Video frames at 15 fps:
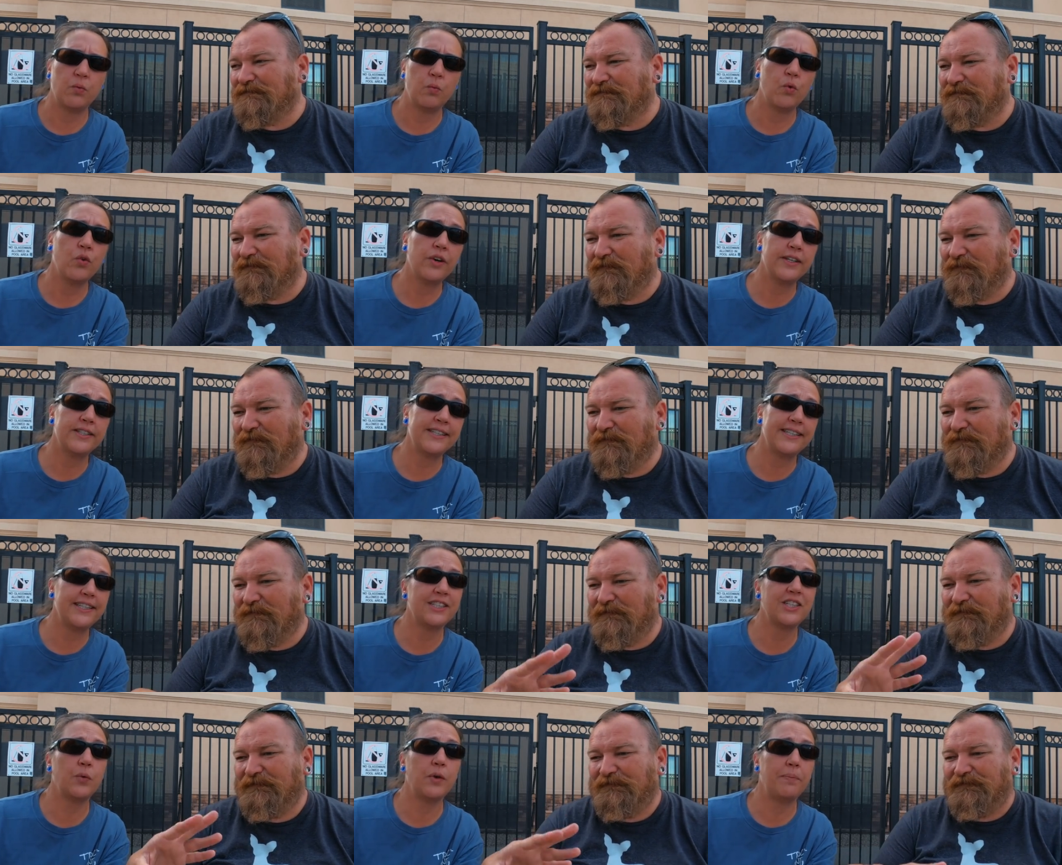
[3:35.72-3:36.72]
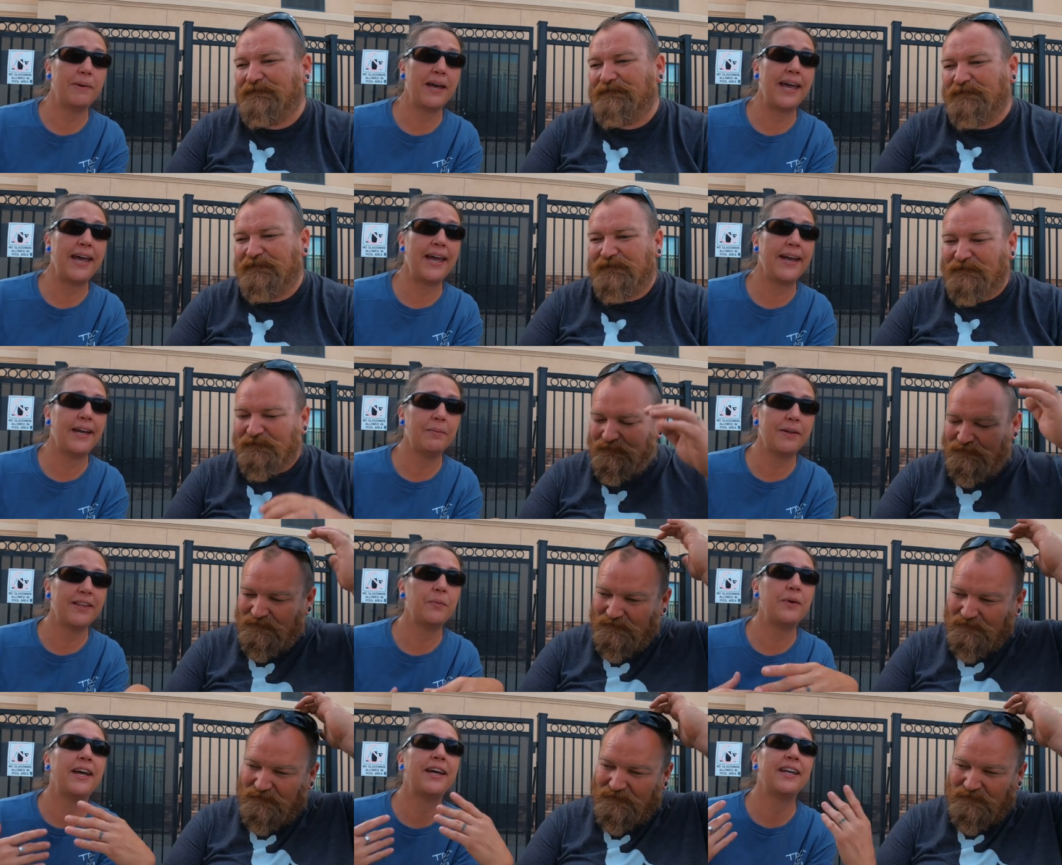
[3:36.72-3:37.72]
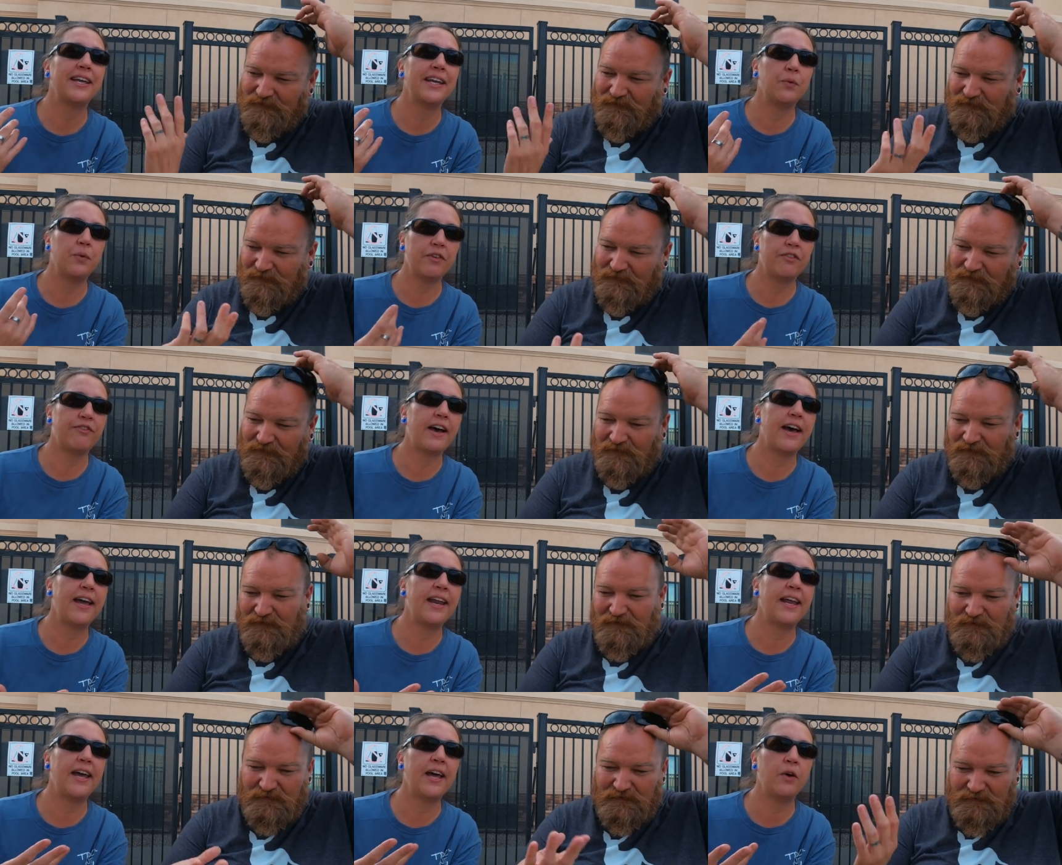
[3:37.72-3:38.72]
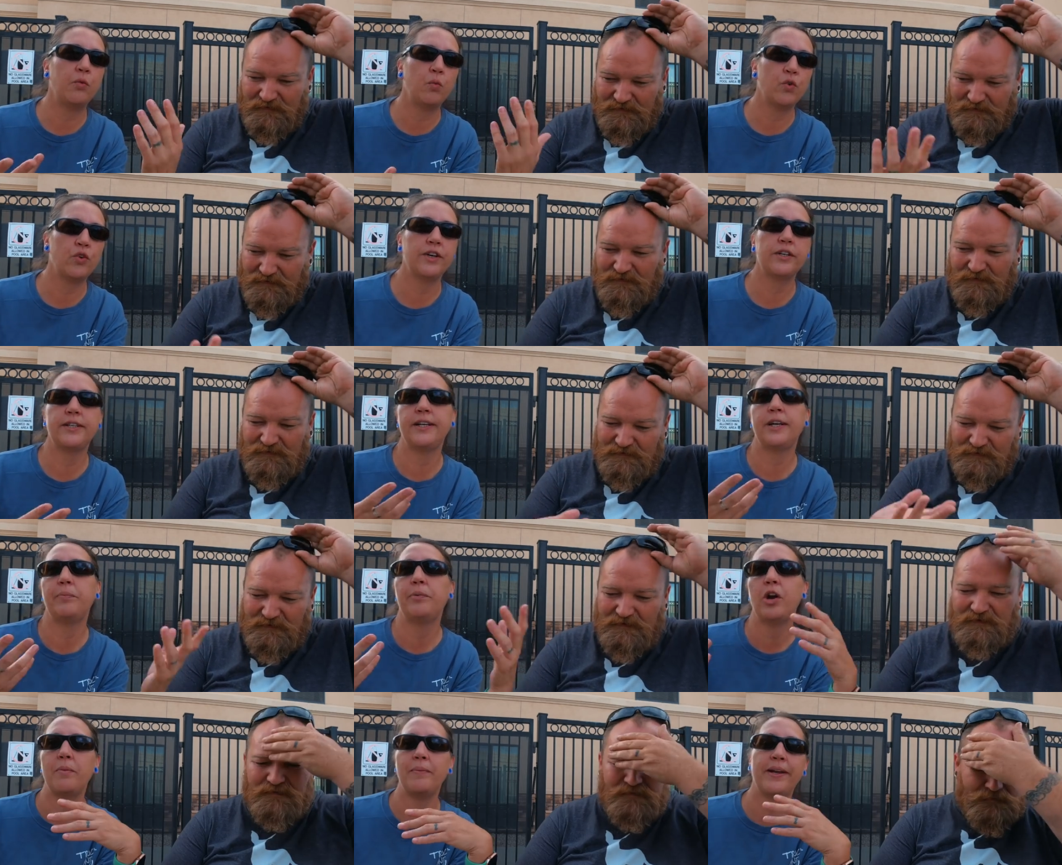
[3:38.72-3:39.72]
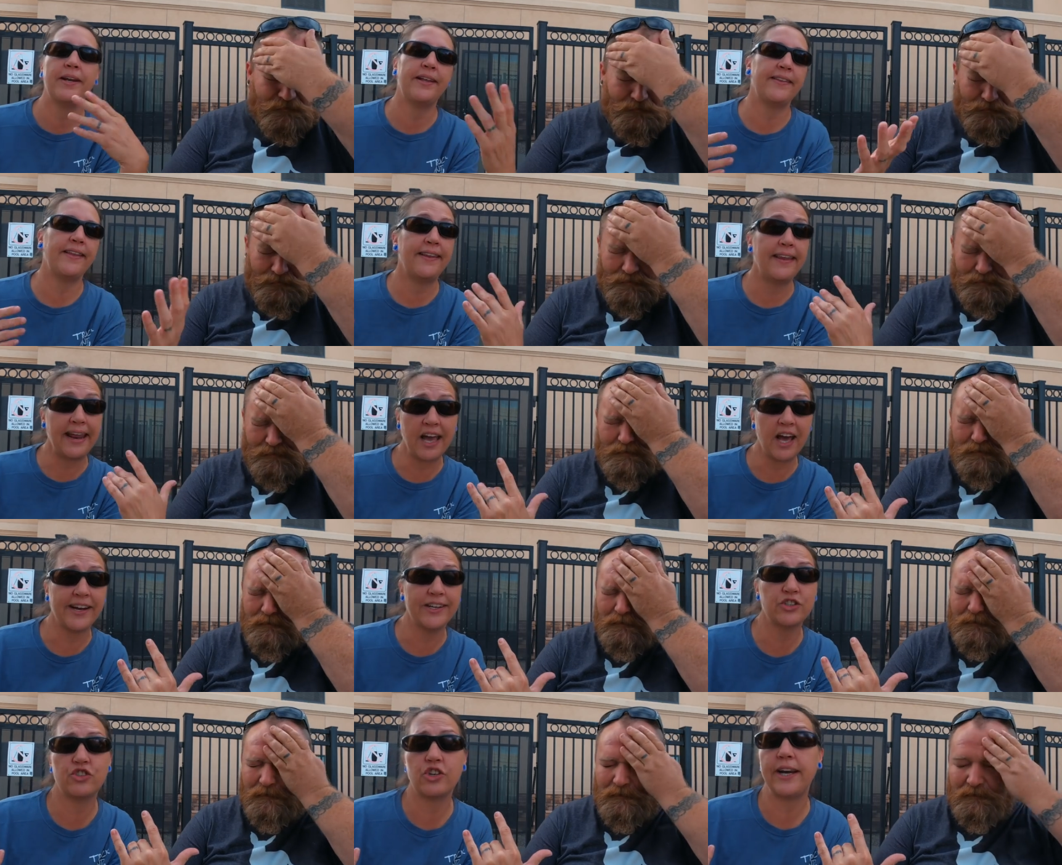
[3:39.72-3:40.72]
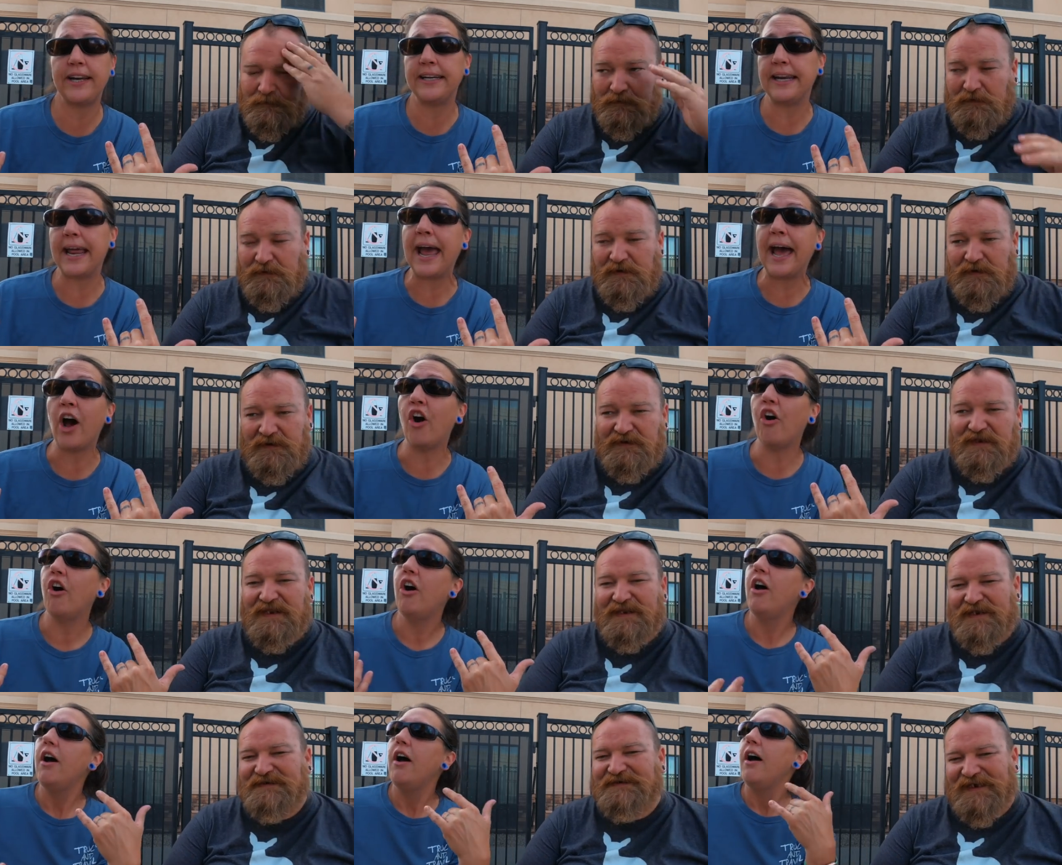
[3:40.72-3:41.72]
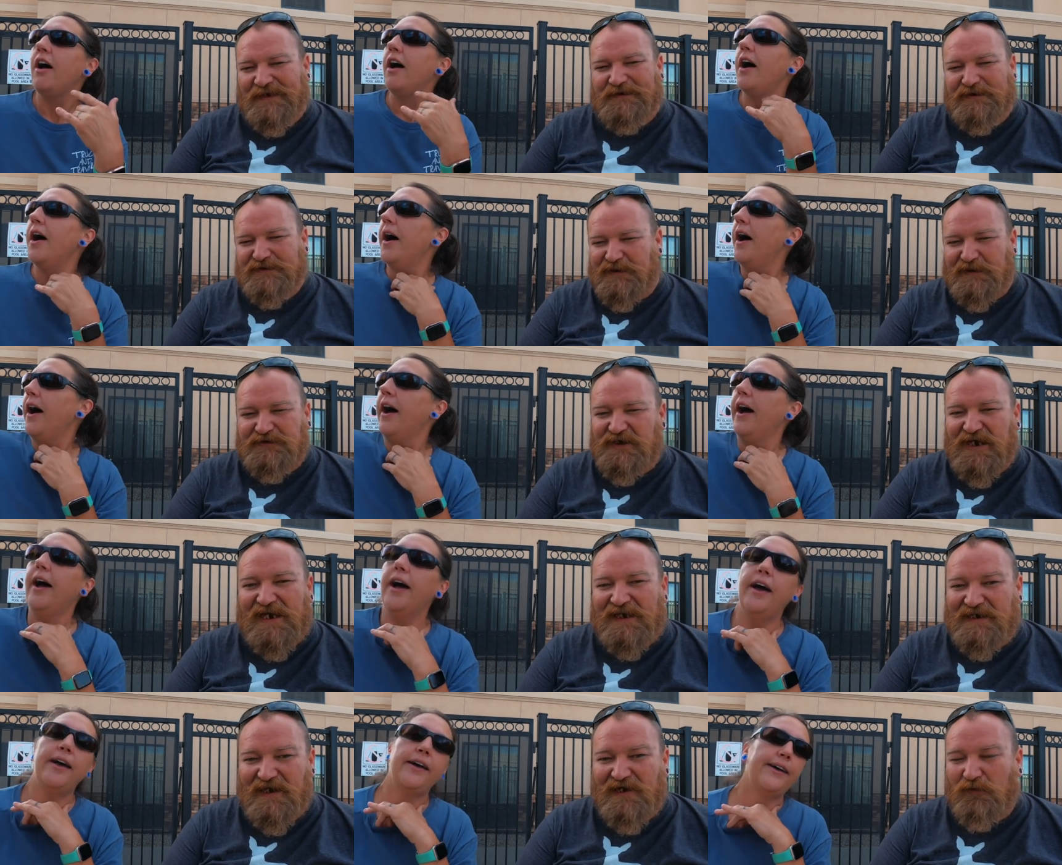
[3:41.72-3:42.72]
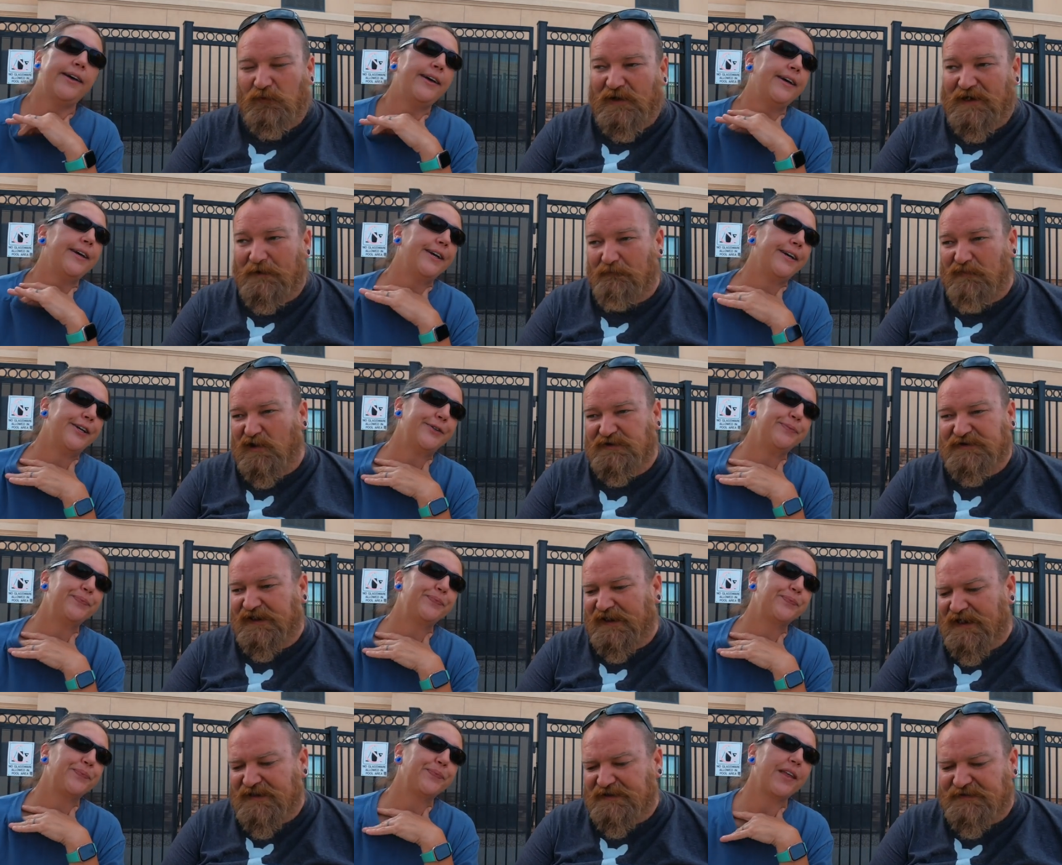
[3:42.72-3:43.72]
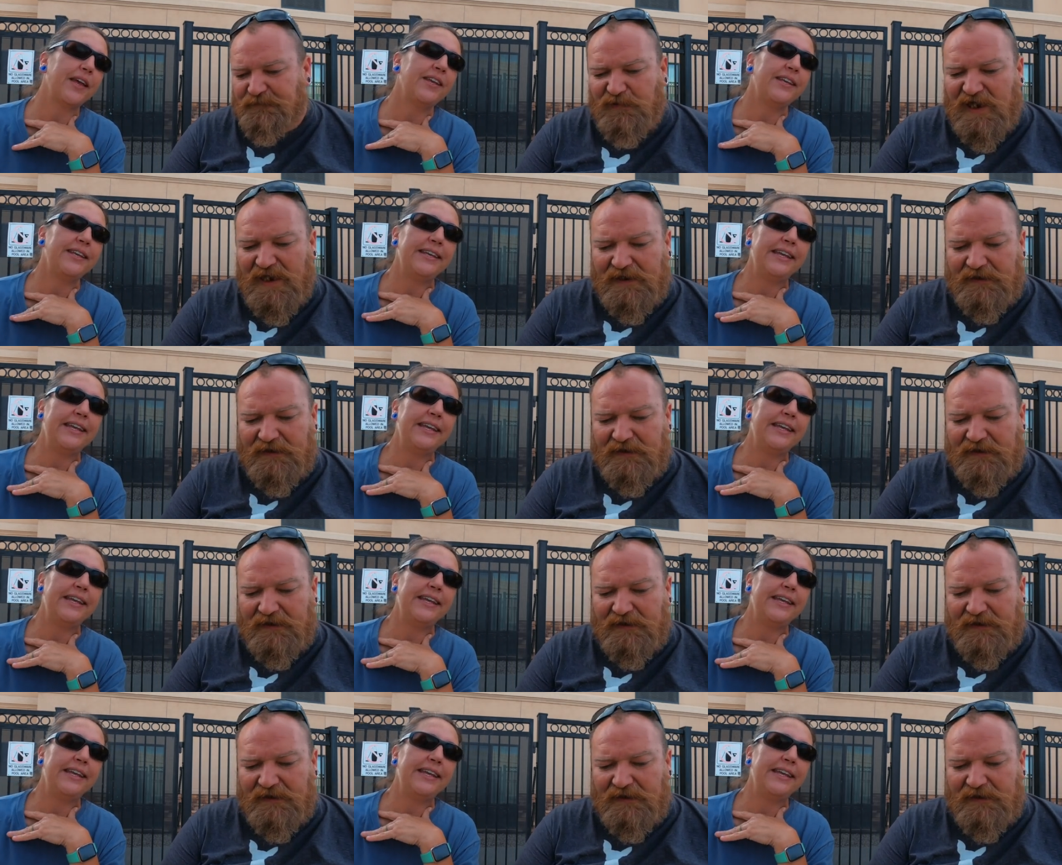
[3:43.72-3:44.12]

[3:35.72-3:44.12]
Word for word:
Speaker 1: warranty, so we paid, but then we had to get with Fyda warranty department, and then they got it straightened out. And then
Speaker 2: they sent us a check uh, reimbursing us, but